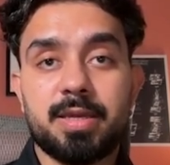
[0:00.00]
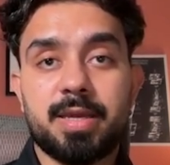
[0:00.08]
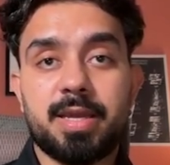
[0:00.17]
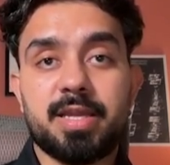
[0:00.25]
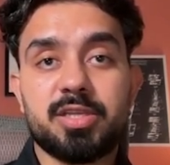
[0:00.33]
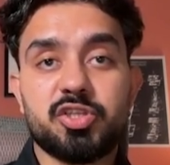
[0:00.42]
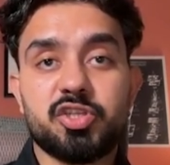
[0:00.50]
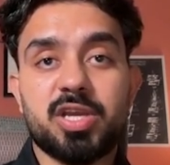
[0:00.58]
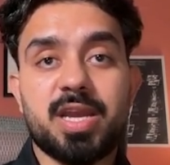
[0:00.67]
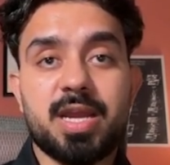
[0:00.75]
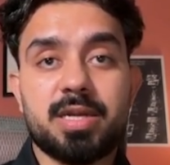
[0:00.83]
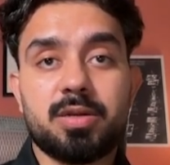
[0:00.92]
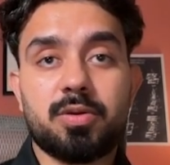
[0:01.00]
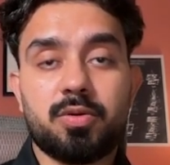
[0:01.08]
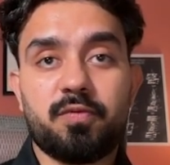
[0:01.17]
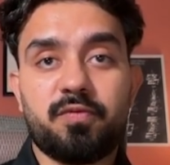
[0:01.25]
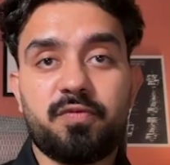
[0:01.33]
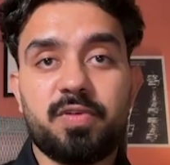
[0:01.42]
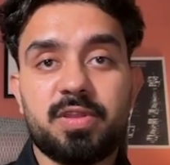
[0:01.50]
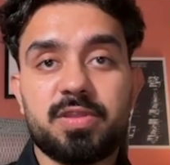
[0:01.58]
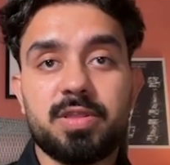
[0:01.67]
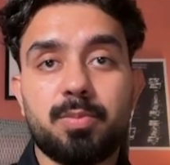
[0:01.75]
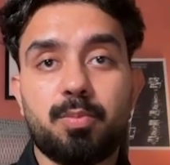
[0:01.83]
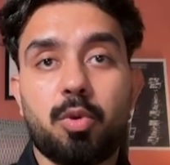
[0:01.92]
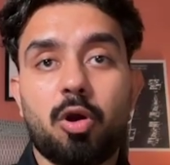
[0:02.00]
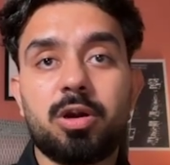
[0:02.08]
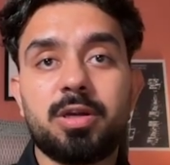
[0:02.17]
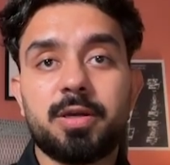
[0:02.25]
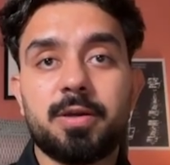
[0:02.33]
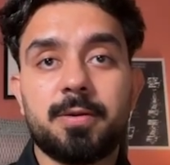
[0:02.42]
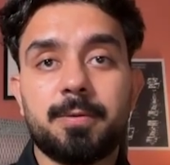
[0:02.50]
and chat with the bot.